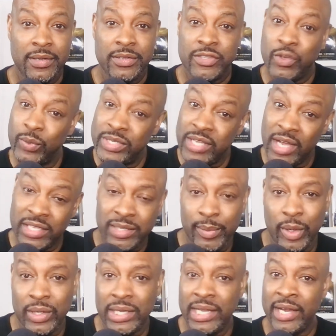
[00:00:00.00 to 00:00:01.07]
So we talked
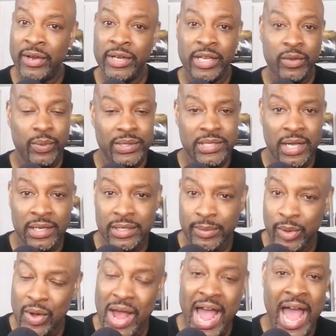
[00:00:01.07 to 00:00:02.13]
about clarity, we talked
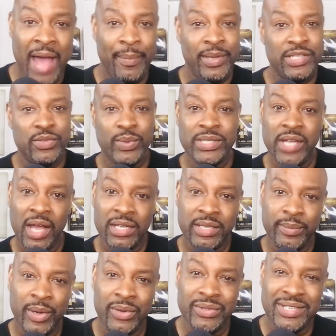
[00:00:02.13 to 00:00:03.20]
about habits, we talked
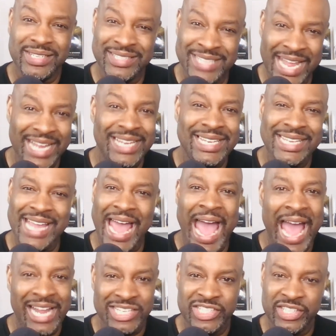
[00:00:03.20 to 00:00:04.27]
about daily
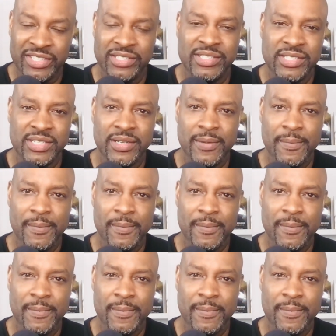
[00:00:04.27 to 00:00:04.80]
actions.